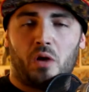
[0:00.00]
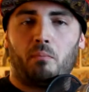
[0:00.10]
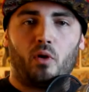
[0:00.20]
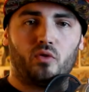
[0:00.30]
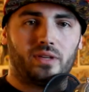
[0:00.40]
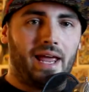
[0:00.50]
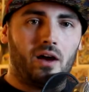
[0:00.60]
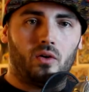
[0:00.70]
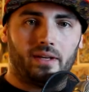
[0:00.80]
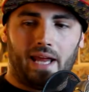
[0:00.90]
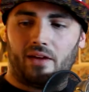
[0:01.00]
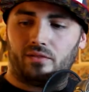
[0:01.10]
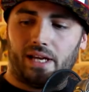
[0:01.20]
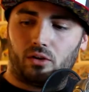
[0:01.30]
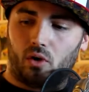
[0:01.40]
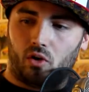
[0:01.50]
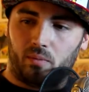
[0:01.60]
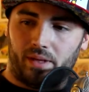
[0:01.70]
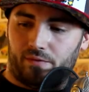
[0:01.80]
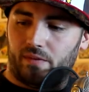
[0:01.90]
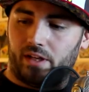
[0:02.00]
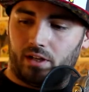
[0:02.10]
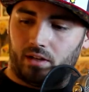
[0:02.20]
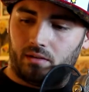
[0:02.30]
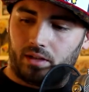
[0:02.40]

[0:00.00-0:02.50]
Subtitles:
Marvel now and have Nightcrawler be a figure,